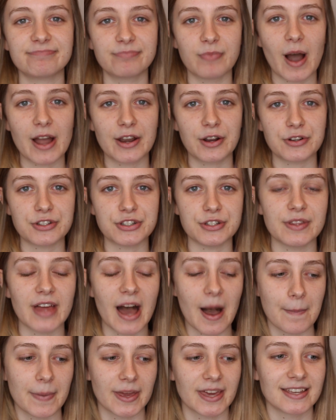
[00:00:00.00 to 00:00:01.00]
why not do
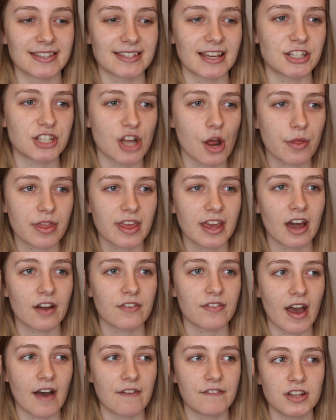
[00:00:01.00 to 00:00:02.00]
that? Because I don't think
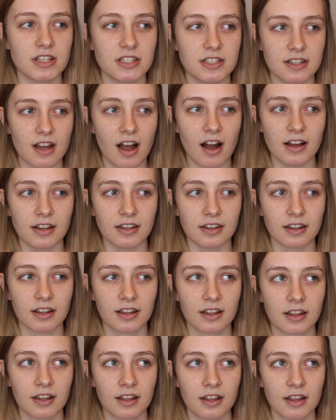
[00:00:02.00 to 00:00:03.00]
I've ever done
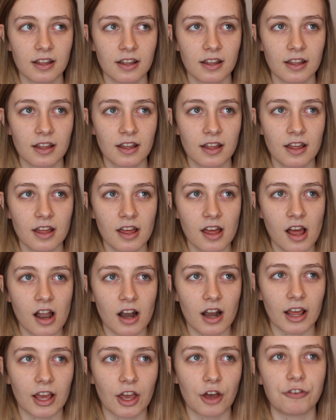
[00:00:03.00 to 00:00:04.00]

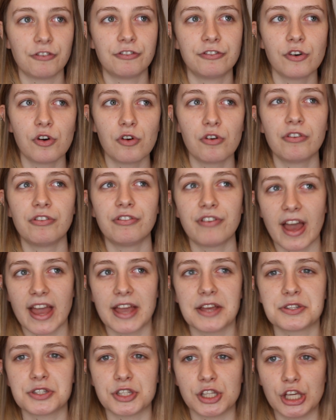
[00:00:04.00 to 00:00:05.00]
like a full
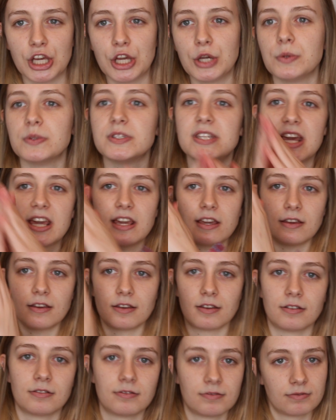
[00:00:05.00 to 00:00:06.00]
face
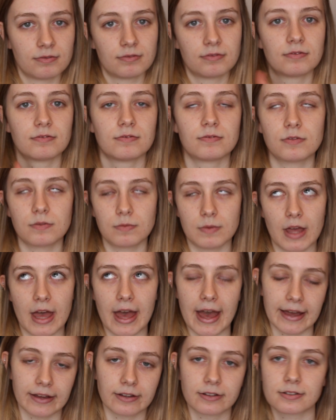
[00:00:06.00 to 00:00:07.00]
using
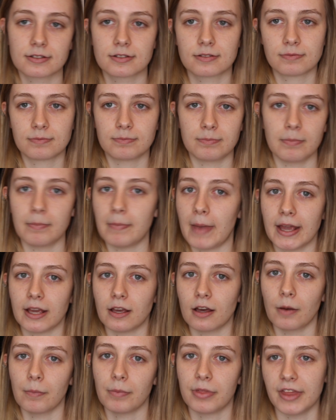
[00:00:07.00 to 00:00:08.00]
X
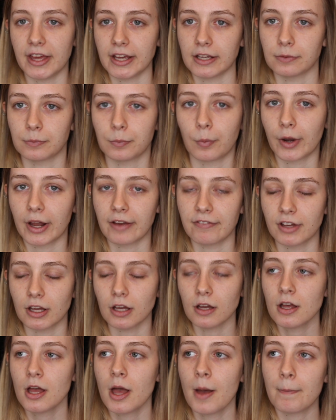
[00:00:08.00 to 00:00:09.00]
makeup thing,
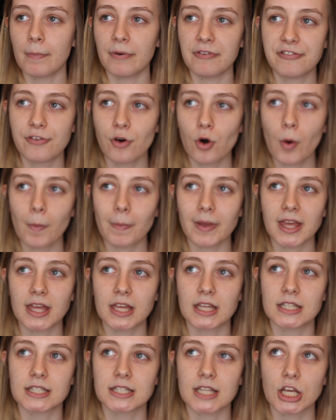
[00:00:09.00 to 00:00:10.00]
whatever, before,
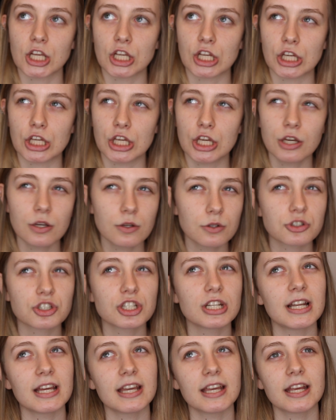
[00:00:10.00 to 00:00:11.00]
because
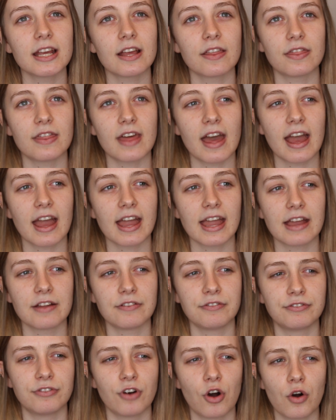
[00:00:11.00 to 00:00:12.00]
usually they
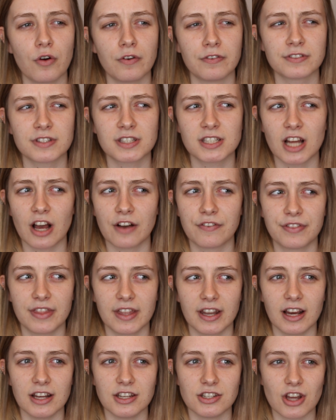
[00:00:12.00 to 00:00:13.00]
involve stuff
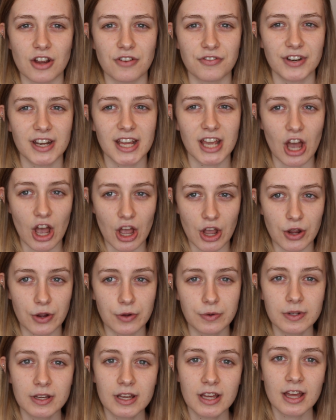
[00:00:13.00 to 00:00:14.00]
that I don't really
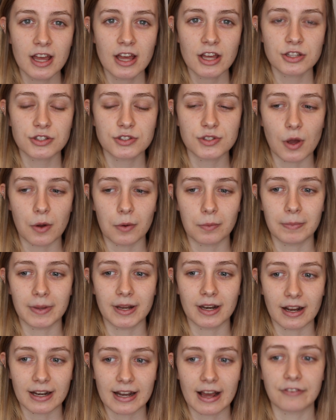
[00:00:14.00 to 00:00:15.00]
own. So it would
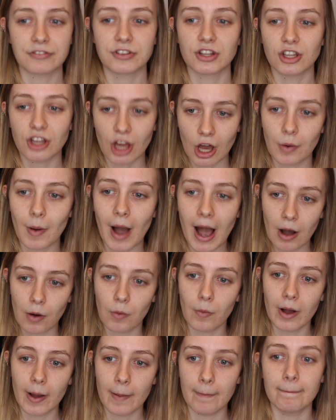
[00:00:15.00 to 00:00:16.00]
mean I'd have to go
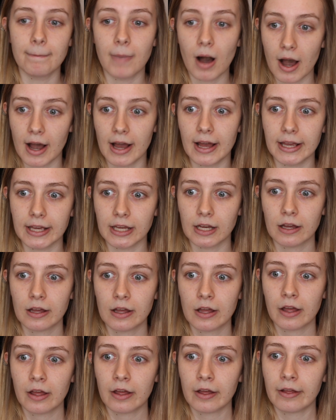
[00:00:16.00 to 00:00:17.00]
out and buy
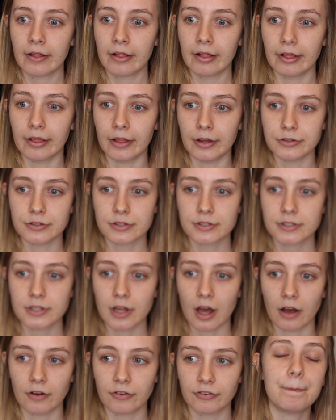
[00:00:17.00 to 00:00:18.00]
loads of
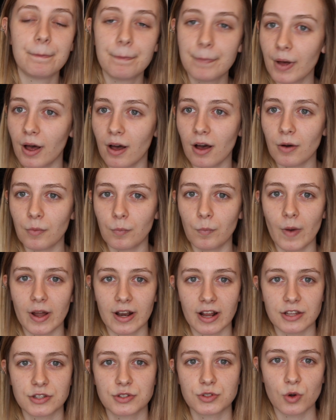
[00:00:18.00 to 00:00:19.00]
stuff. But
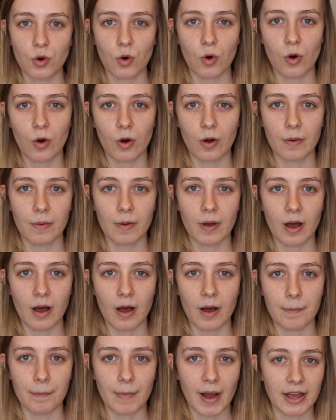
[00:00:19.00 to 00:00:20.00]
when I saw
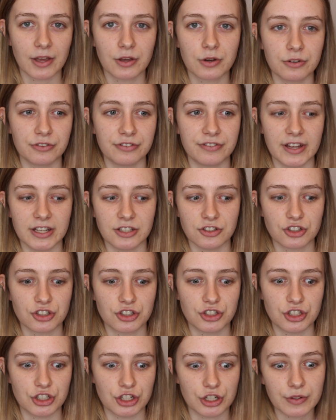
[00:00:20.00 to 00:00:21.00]
Michael
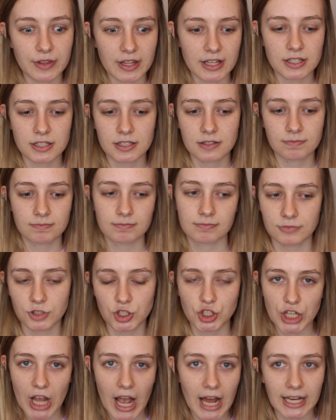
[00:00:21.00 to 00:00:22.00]
Finch do this
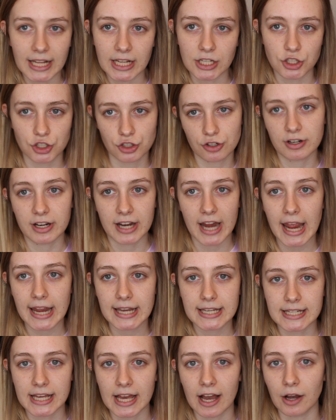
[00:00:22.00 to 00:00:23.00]
challenge,
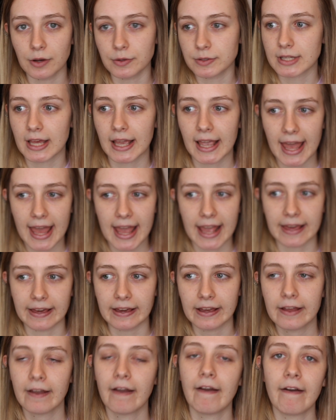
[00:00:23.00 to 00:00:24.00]
create it, I was like,
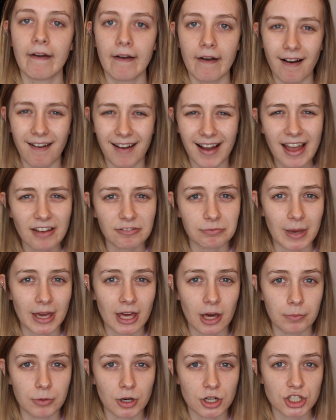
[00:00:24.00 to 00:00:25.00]
hey, I have
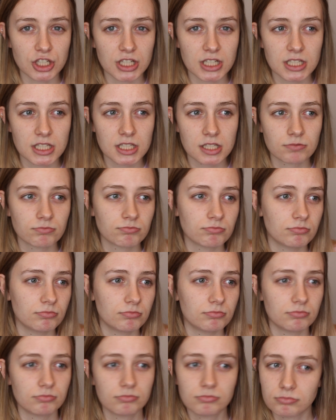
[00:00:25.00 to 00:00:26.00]
makeup brushes,
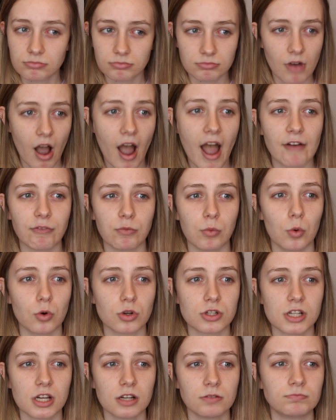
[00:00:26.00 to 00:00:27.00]
I have
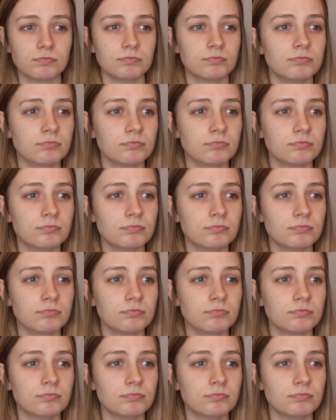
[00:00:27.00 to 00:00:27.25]
water,